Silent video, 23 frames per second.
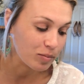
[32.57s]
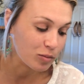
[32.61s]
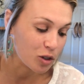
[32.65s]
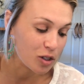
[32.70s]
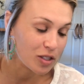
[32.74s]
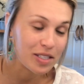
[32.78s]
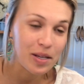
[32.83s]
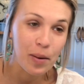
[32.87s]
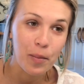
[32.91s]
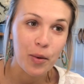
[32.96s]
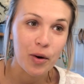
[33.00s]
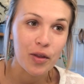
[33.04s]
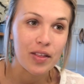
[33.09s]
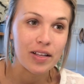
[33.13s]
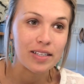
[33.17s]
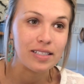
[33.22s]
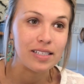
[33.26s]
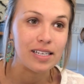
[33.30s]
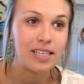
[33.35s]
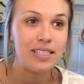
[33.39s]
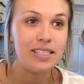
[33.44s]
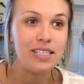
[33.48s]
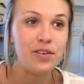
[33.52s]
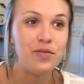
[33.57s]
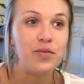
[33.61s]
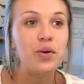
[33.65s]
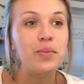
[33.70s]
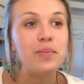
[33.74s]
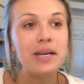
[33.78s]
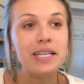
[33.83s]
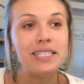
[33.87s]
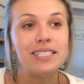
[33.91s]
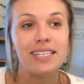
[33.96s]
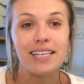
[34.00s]
just somewhere that's easy for
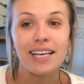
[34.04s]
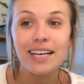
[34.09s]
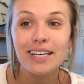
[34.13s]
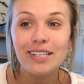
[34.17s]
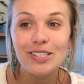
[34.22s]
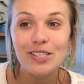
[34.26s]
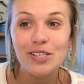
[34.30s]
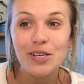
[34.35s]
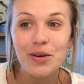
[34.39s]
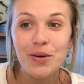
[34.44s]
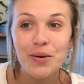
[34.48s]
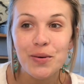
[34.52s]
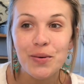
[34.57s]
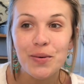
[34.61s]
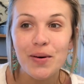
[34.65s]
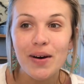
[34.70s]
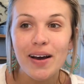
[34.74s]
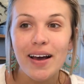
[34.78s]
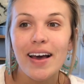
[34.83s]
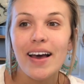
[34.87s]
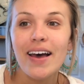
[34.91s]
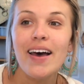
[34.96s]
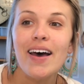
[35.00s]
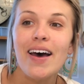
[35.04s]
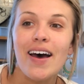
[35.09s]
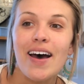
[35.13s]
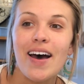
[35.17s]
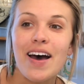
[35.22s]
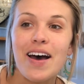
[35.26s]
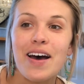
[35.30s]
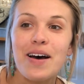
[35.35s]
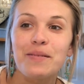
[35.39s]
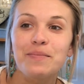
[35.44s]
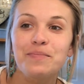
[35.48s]
me to get to.
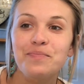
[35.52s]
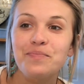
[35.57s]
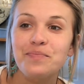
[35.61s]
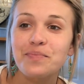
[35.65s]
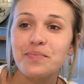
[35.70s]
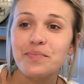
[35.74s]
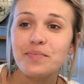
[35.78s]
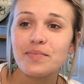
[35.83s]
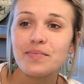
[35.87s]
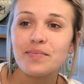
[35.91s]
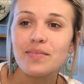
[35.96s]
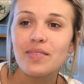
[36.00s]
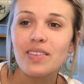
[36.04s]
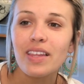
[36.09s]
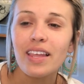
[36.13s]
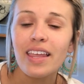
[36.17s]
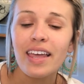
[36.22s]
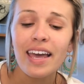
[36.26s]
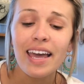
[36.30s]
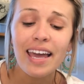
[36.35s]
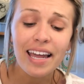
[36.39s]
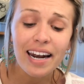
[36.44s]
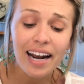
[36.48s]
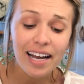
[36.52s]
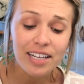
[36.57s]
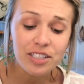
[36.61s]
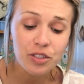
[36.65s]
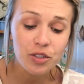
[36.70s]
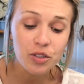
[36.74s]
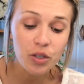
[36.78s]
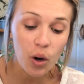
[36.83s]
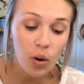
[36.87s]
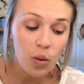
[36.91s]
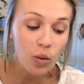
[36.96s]
And
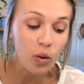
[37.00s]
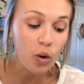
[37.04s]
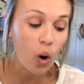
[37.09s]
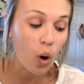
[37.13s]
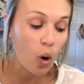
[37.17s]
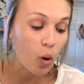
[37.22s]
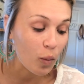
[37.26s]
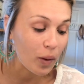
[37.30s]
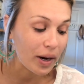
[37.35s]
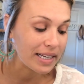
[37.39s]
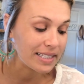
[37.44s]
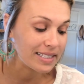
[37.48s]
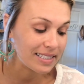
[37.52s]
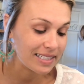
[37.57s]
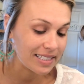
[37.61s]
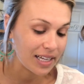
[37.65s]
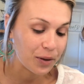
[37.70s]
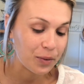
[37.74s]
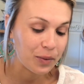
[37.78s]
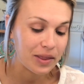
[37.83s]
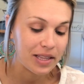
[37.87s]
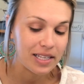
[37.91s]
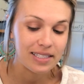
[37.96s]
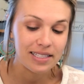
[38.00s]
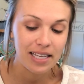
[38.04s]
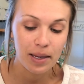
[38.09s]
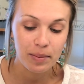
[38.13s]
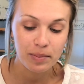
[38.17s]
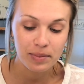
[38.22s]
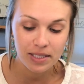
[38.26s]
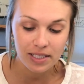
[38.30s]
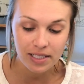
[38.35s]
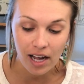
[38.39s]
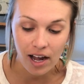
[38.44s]
I don't always stick with the
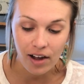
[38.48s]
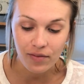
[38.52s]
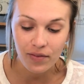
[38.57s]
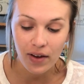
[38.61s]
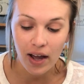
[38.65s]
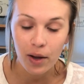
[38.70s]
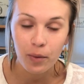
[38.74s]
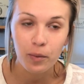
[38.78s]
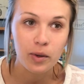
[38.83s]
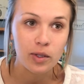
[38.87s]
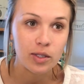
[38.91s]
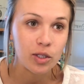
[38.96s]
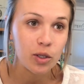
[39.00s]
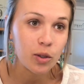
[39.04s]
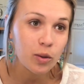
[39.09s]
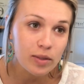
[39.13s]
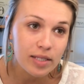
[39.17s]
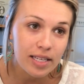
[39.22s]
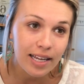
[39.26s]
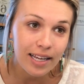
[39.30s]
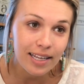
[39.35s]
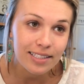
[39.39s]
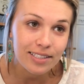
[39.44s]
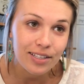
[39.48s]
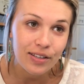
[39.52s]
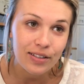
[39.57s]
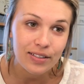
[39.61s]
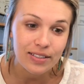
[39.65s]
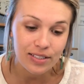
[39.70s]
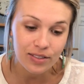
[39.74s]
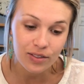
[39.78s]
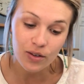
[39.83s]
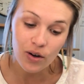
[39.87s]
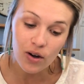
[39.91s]
same stuff. I will use it until
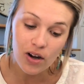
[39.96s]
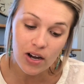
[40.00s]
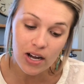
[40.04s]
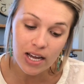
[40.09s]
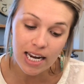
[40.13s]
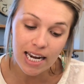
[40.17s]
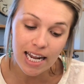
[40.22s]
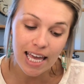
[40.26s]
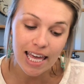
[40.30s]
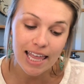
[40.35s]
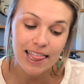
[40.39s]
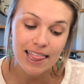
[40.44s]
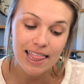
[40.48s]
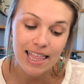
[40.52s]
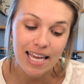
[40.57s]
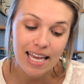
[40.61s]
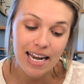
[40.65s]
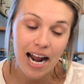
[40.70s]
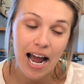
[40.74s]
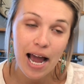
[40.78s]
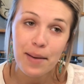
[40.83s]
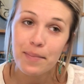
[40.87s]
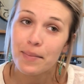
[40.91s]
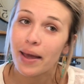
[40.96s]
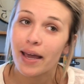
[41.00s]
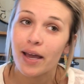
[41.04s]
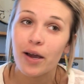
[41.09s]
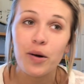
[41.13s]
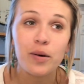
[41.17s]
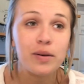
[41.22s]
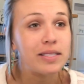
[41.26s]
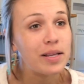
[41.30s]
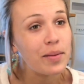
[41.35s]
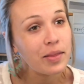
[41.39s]
it's gone, and then I may
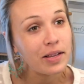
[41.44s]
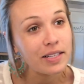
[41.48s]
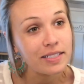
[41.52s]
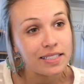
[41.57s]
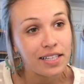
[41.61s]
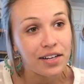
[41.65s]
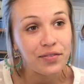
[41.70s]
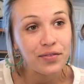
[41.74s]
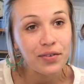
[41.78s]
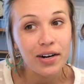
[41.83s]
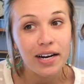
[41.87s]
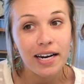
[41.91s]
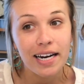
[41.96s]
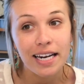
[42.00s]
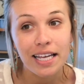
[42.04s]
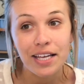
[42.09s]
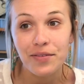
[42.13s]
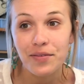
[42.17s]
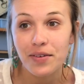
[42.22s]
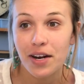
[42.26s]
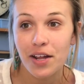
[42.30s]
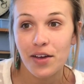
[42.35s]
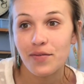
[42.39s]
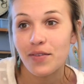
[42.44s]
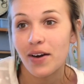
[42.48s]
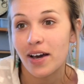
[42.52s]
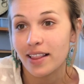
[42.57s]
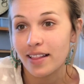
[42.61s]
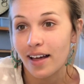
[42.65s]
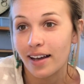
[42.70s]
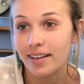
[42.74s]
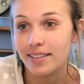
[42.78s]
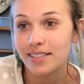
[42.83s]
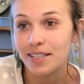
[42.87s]
go to something different, even if I
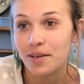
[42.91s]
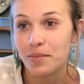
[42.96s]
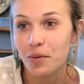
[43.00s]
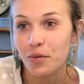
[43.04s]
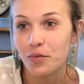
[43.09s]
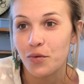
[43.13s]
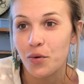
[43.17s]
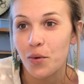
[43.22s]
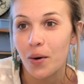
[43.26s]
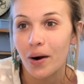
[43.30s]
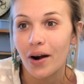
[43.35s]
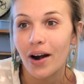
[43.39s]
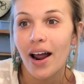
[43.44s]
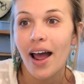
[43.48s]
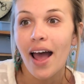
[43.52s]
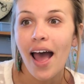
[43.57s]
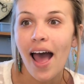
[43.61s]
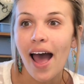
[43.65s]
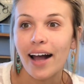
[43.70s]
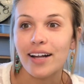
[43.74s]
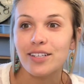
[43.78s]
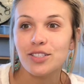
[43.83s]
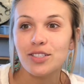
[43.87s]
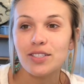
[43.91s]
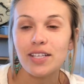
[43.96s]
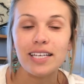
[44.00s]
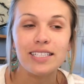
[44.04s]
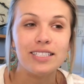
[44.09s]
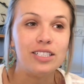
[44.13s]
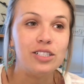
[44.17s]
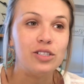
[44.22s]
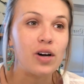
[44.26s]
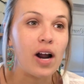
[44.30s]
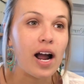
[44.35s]
liked it before. I just
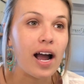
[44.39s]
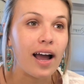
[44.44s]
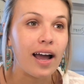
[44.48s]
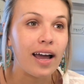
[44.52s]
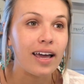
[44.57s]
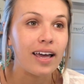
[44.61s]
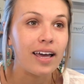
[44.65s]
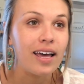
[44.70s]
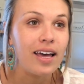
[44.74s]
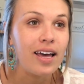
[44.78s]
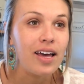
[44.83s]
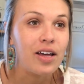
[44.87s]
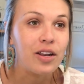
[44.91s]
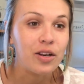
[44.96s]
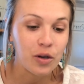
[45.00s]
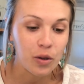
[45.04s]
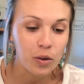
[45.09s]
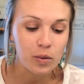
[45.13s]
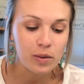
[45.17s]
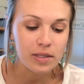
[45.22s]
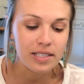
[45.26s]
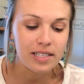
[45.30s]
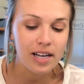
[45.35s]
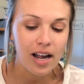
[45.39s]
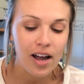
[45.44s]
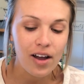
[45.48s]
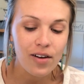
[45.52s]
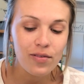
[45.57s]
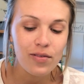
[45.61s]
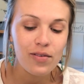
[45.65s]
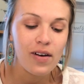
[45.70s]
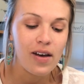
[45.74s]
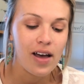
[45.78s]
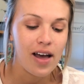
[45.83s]
like to try new
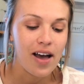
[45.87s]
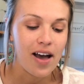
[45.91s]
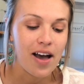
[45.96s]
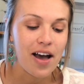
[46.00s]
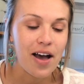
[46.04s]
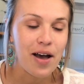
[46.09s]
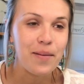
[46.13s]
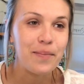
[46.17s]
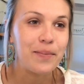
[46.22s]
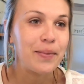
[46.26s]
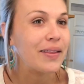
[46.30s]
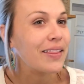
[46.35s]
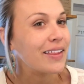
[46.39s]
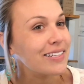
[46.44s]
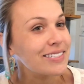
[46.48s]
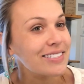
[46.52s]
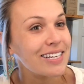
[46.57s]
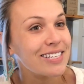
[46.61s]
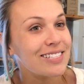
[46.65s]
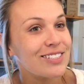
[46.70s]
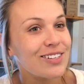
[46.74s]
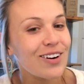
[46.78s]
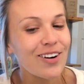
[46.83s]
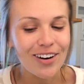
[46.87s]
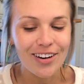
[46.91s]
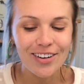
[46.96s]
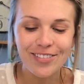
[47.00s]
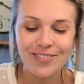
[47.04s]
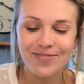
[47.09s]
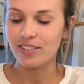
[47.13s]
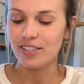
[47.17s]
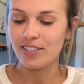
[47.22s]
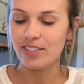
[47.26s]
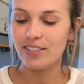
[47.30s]
stuff. But let's get started.
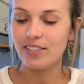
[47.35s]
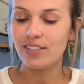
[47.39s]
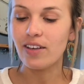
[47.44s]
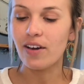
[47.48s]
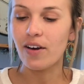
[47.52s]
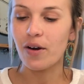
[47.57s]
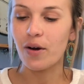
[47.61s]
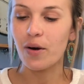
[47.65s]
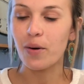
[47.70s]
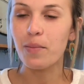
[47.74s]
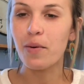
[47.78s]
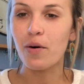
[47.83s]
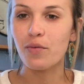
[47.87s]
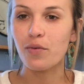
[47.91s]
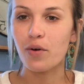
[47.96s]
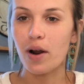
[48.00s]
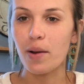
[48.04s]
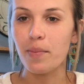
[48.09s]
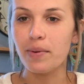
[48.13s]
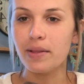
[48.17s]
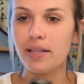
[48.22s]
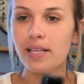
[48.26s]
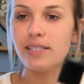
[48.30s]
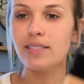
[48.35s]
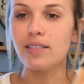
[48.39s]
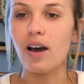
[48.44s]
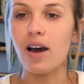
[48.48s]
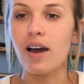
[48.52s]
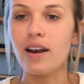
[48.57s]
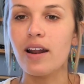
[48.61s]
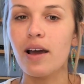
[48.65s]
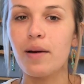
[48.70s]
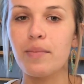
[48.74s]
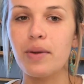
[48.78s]
So before I put this
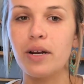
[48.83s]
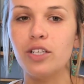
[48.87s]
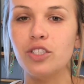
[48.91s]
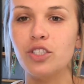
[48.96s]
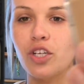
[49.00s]
on, I'm gonna